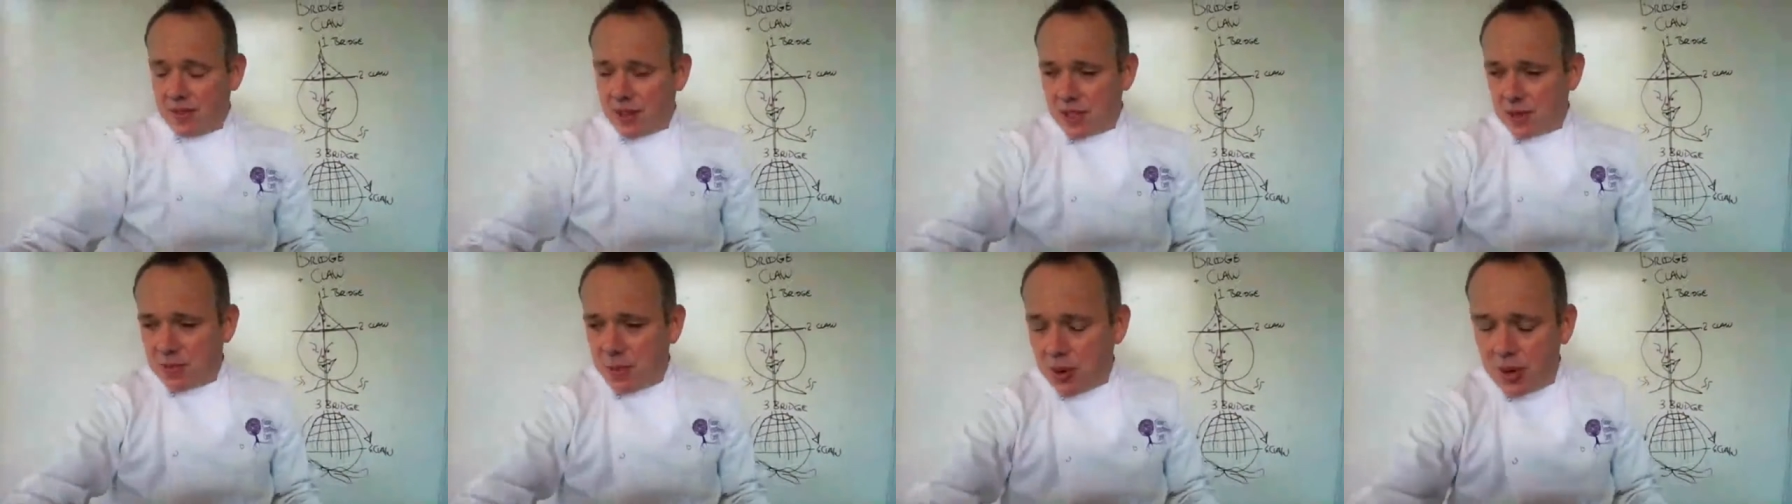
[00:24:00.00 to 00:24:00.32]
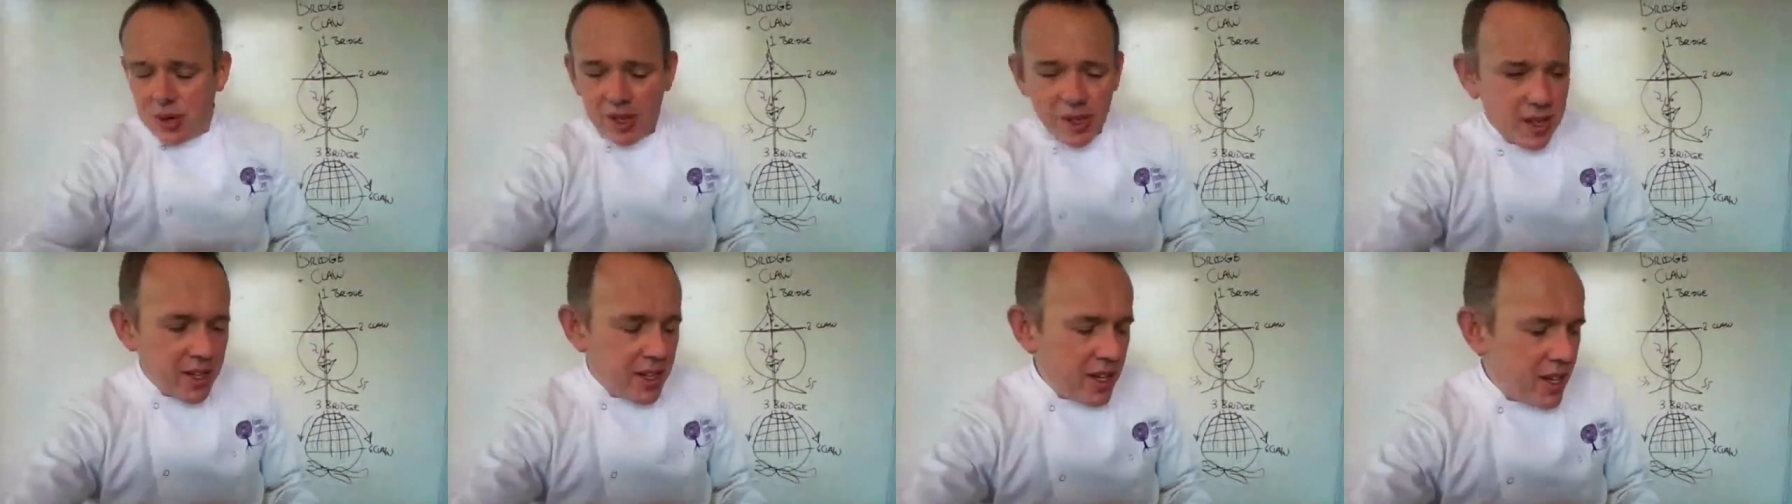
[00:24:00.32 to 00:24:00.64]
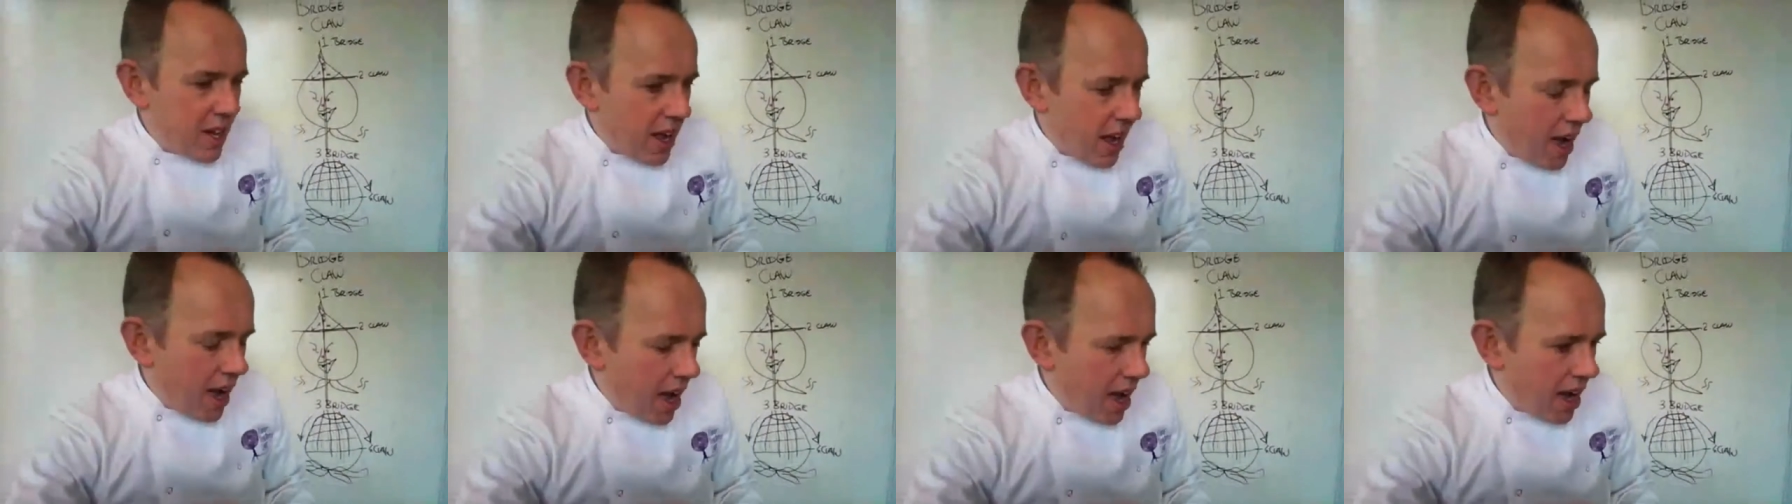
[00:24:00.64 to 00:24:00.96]
fever this morning.
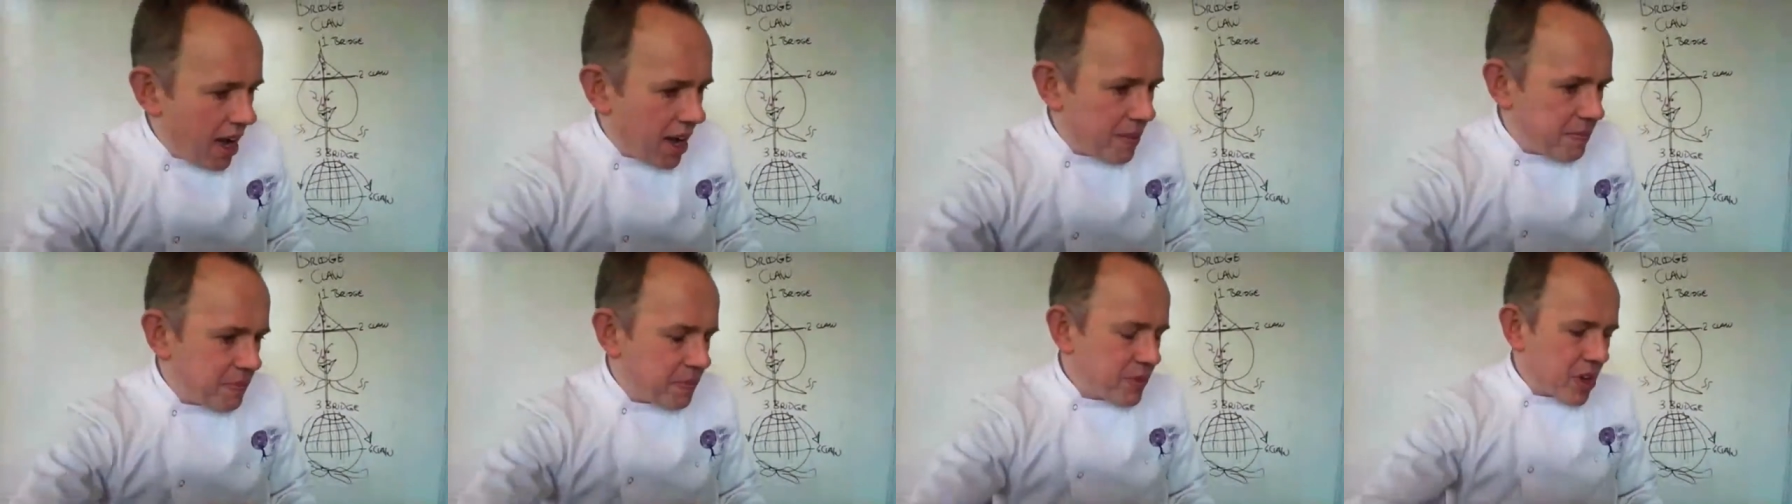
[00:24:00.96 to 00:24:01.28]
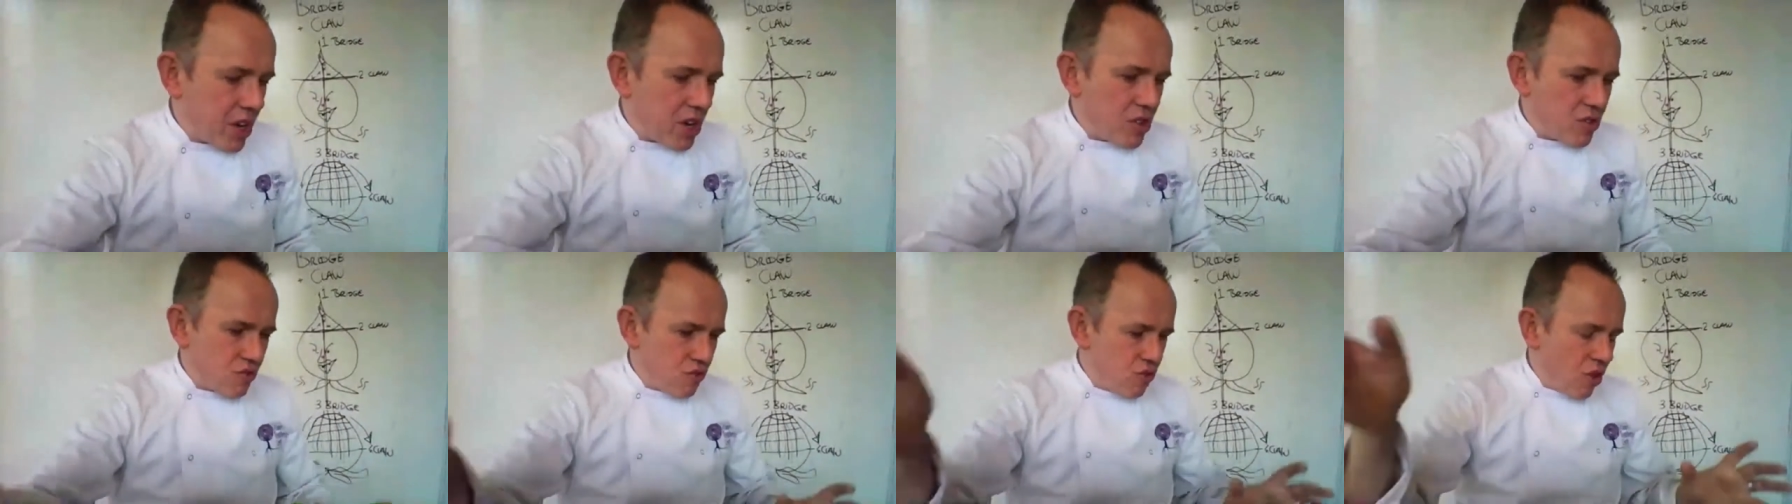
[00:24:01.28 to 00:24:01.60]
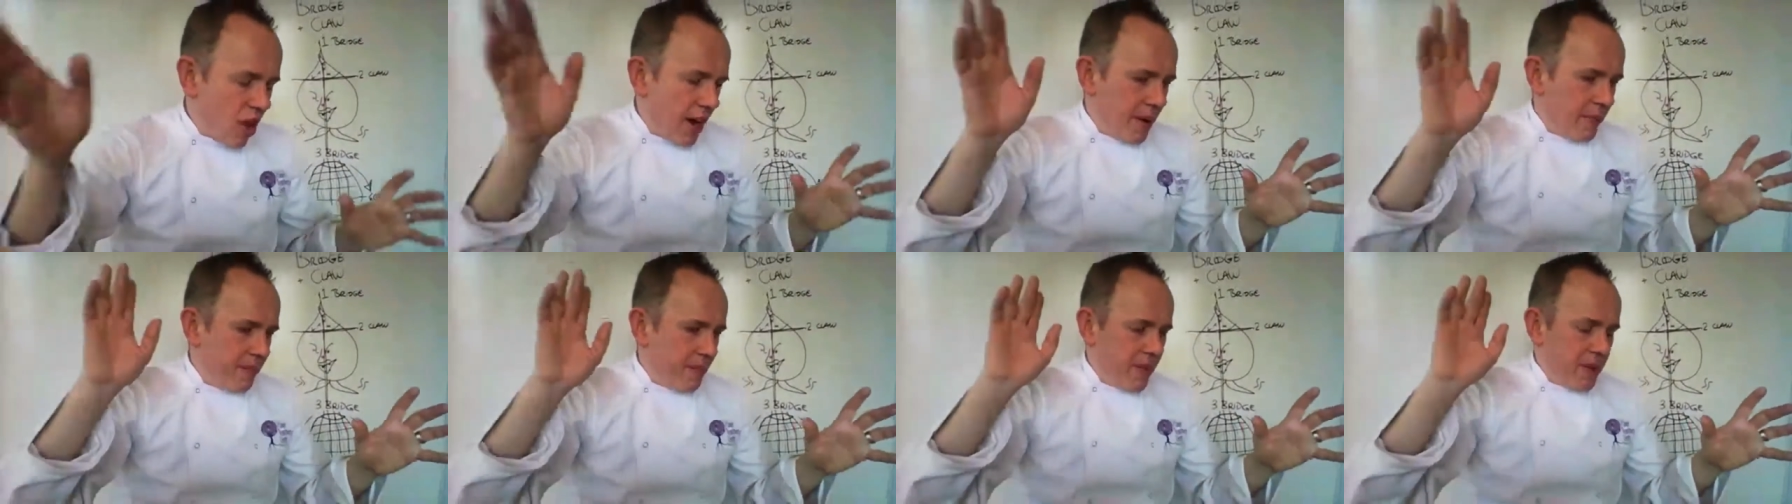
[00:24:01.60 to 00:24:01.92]

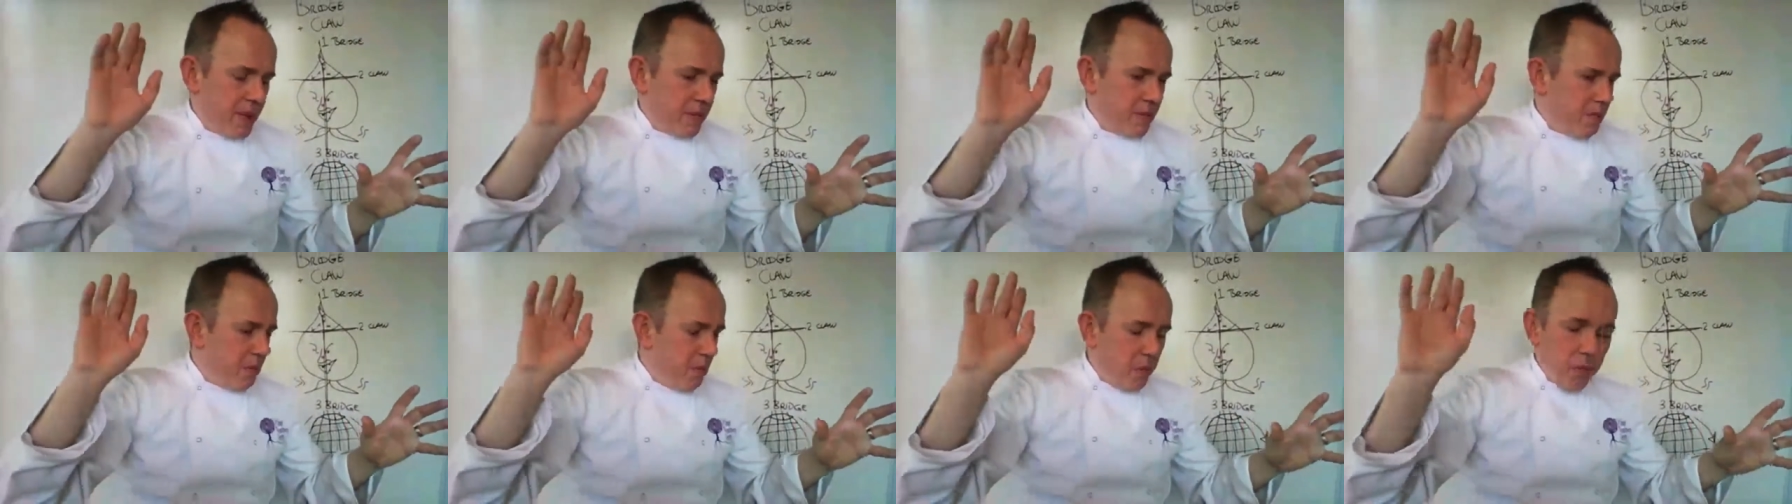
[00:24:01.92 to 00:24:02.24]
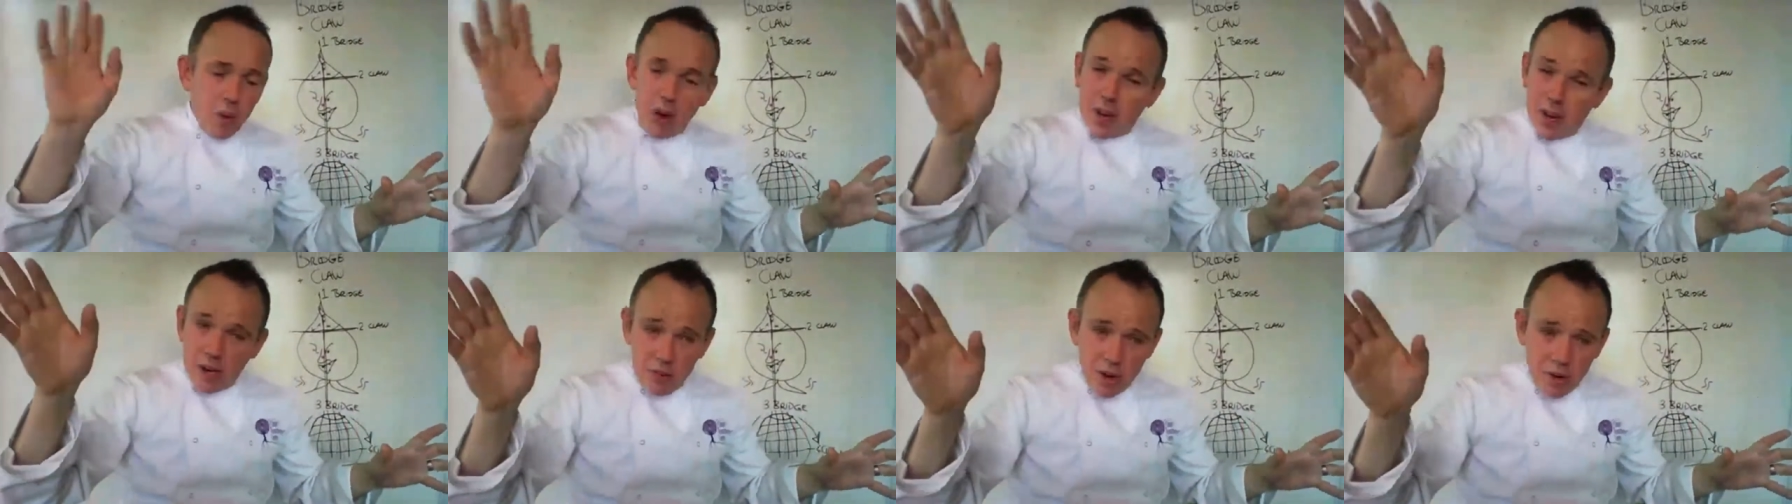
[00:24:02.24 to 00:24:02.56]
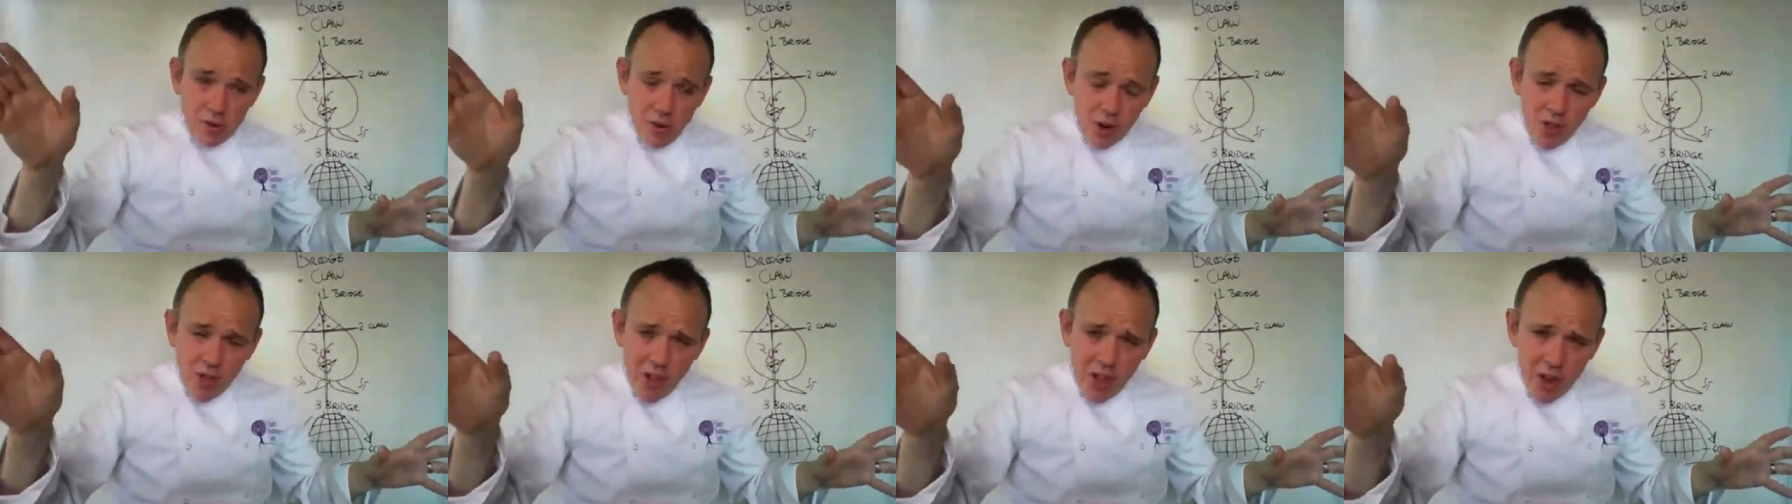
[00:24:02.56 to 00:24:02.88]
Right, we're going to
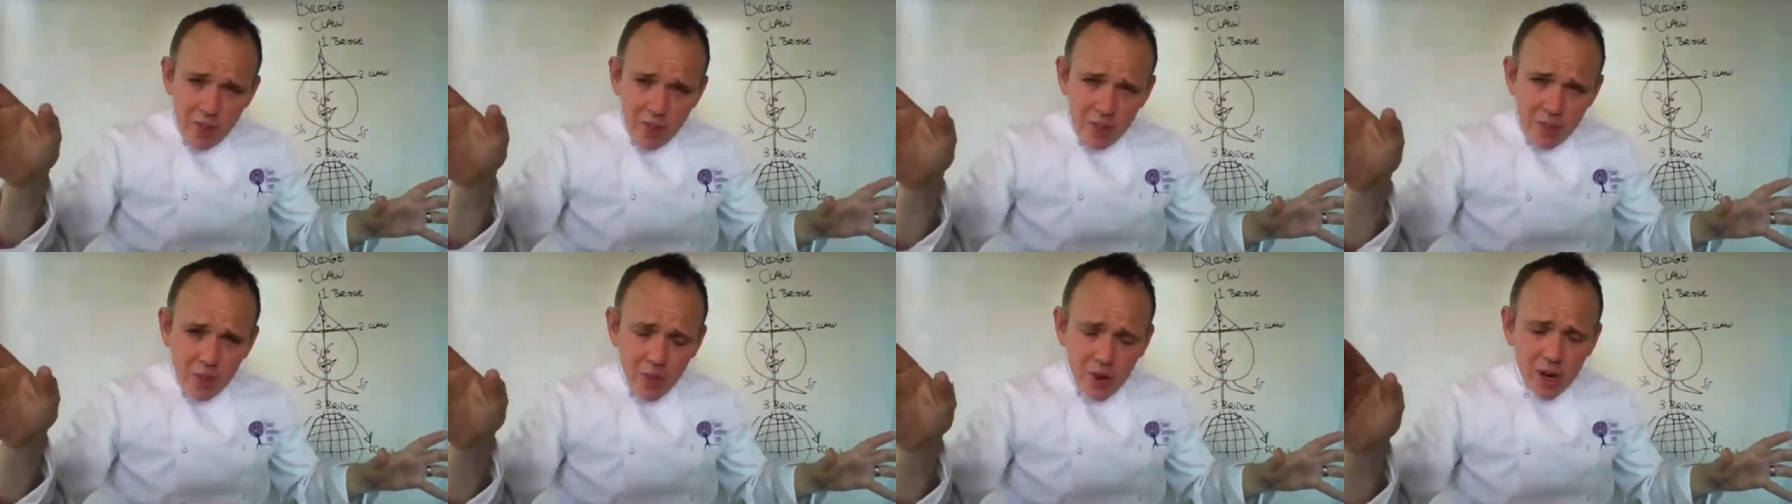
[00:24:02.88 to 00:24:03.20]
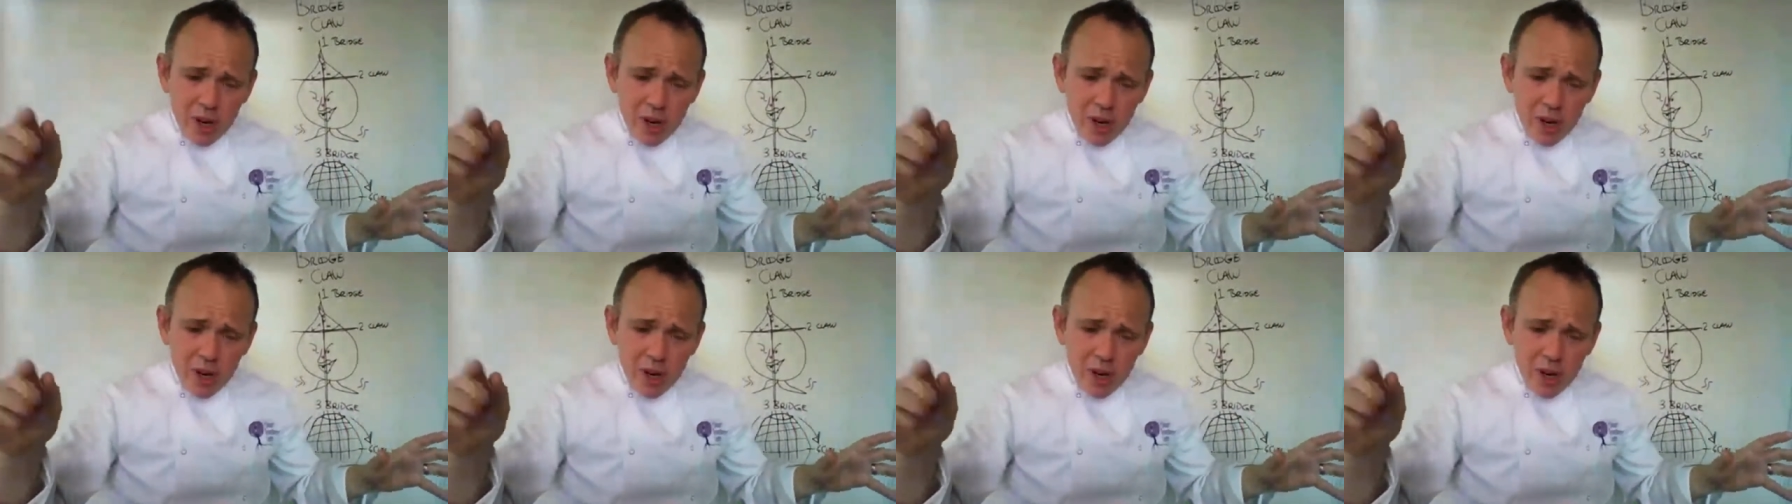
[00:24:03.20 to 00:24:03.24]
move on though.